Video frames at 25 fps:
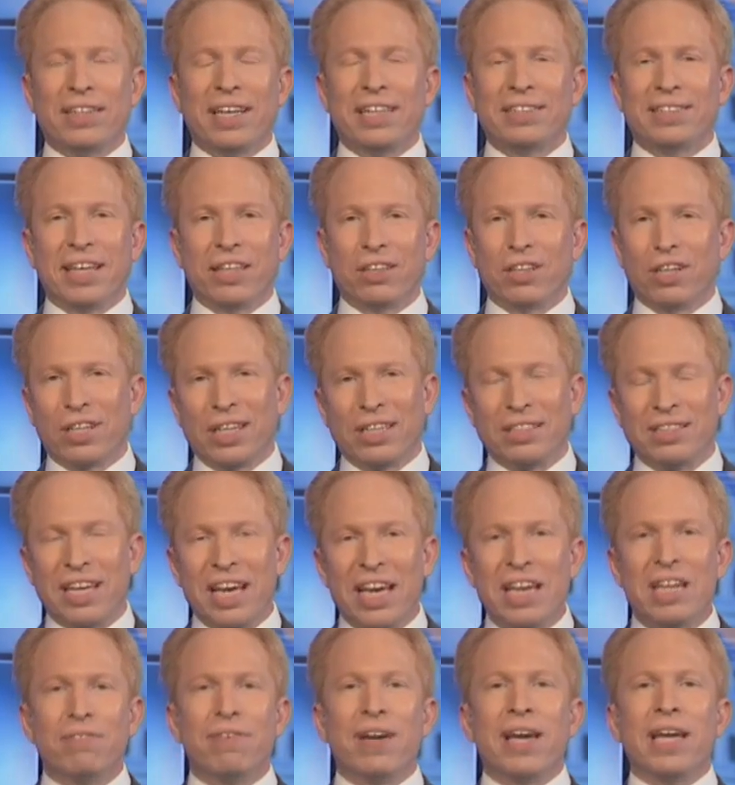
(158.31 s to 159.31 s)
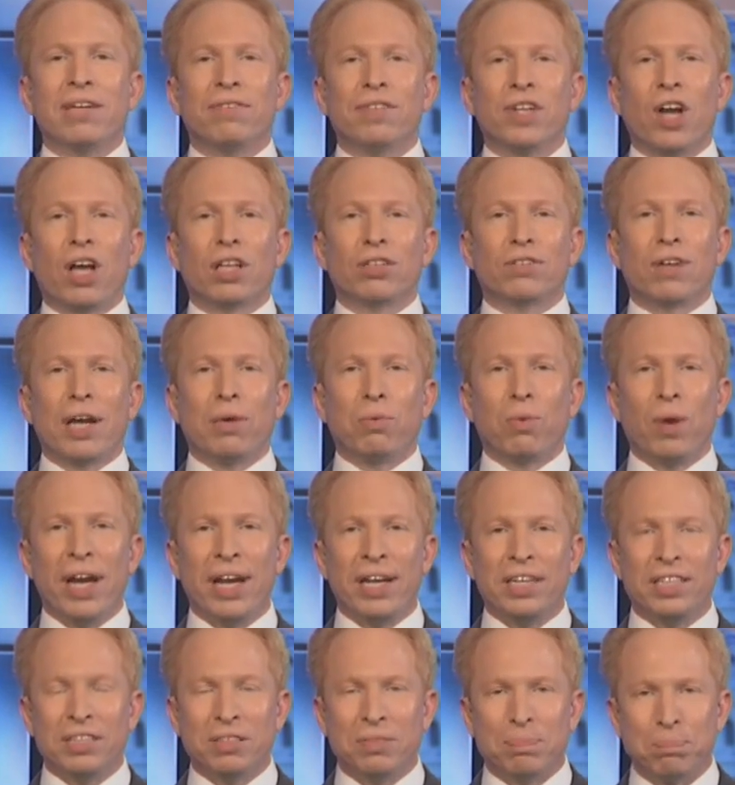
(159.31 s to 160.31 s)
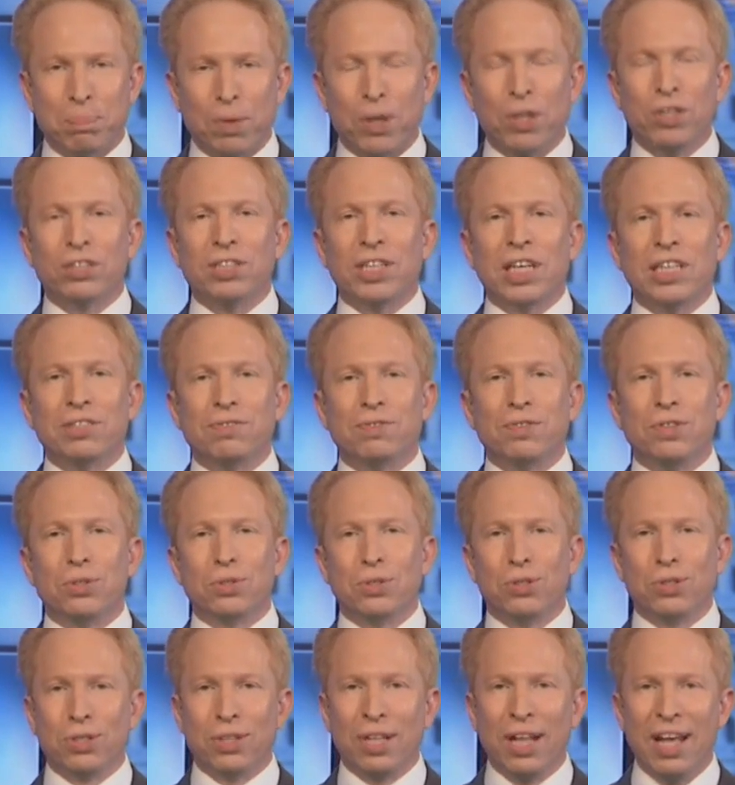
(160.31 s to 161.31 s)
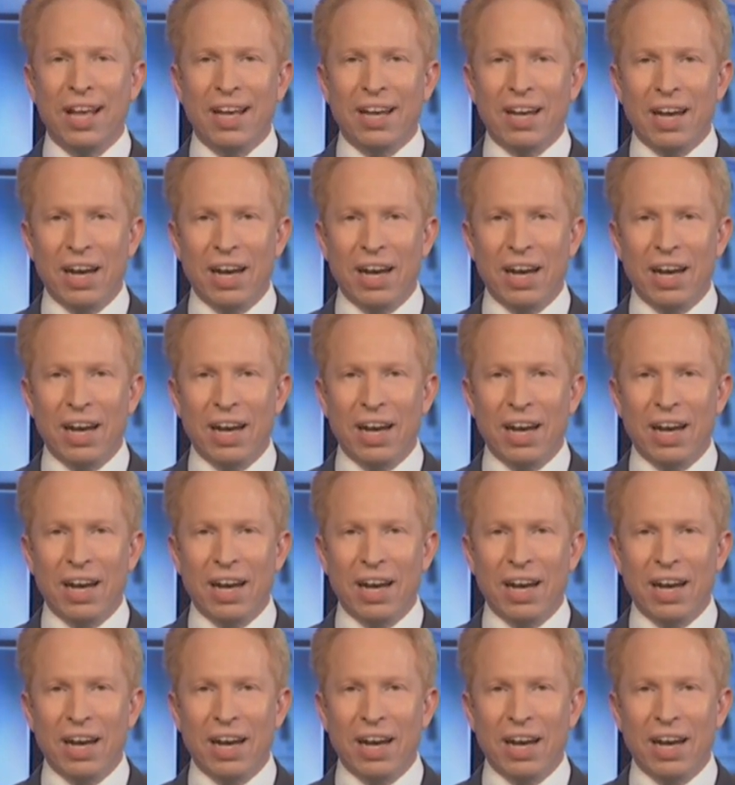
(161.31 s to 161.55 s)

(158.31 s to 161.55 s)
They said, look, it's innovative in all the right ways, burns less fuel,